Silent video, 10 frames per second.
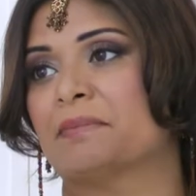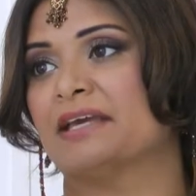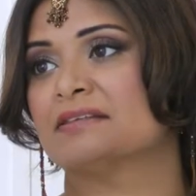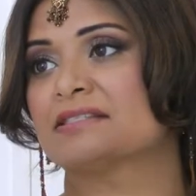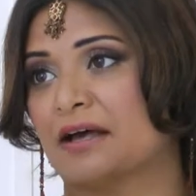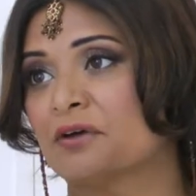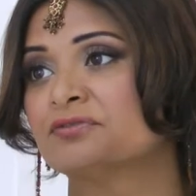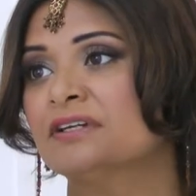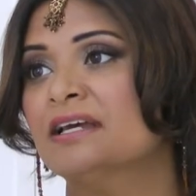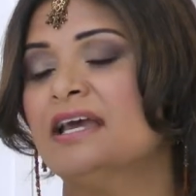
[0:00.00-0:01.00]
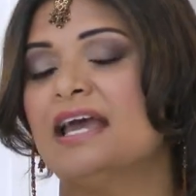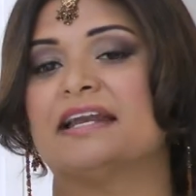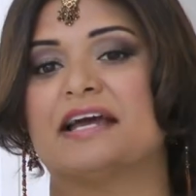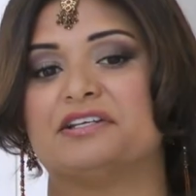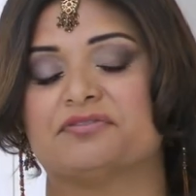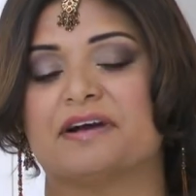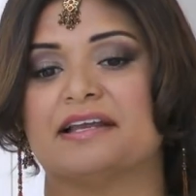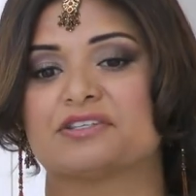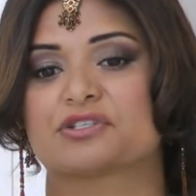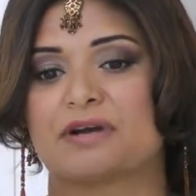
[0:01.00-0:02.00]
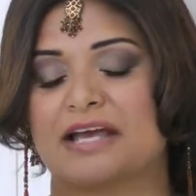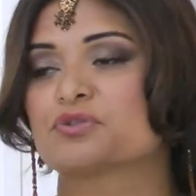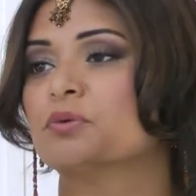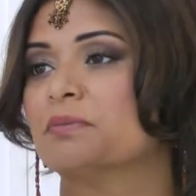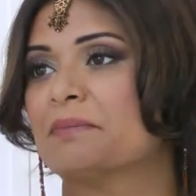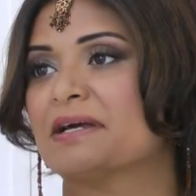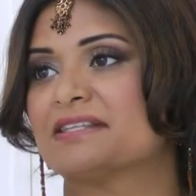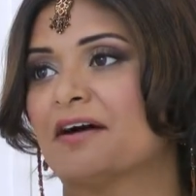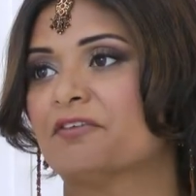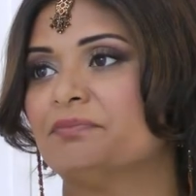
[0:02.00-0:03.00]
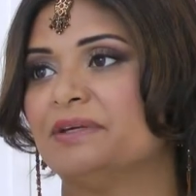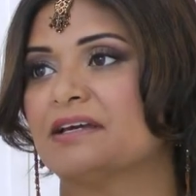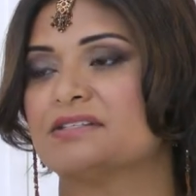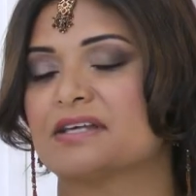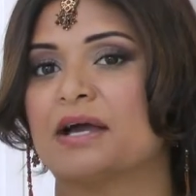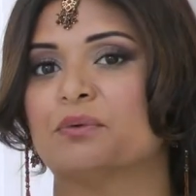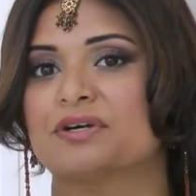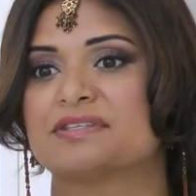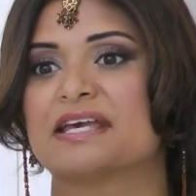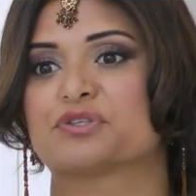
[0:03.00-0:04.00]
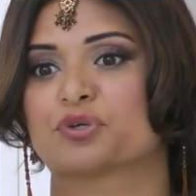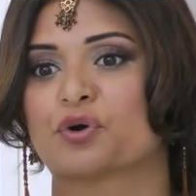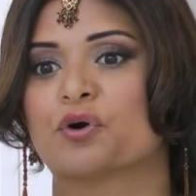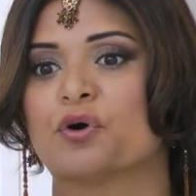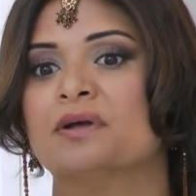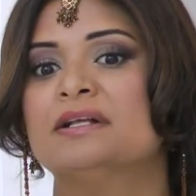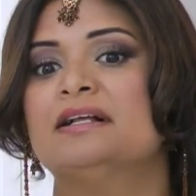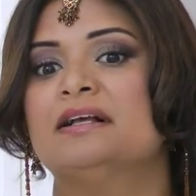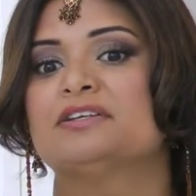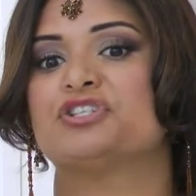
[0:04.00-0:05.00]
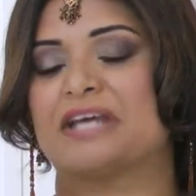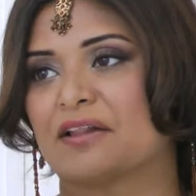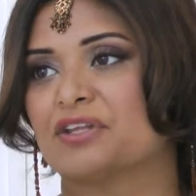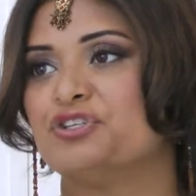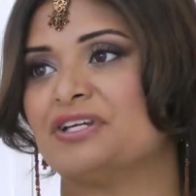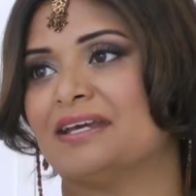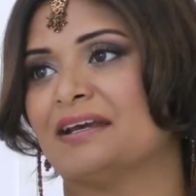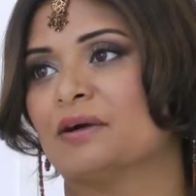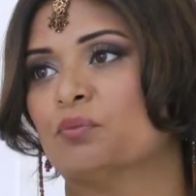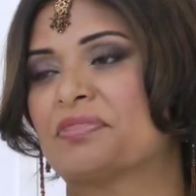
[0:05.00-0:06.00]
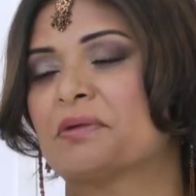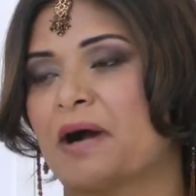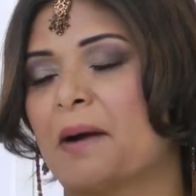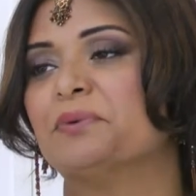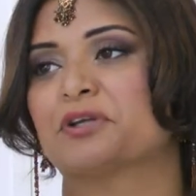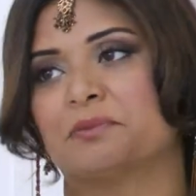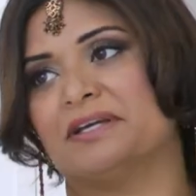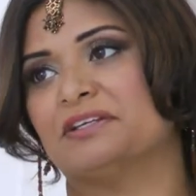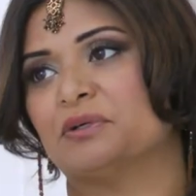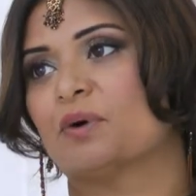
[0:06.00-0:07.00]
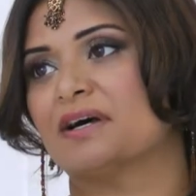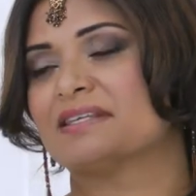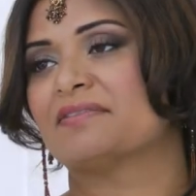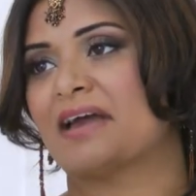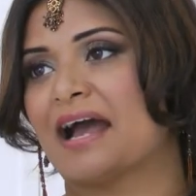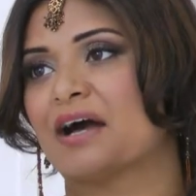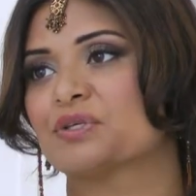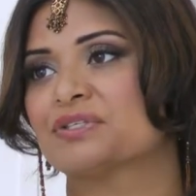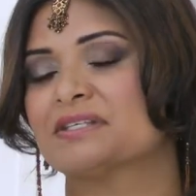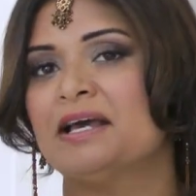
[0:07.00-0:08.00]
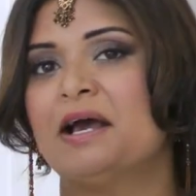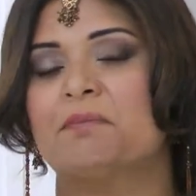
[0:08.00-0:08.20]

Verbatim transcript: by myself, and I had to finance grad school by myself because I was, as a girl, challenging what the popular opinion was in the house.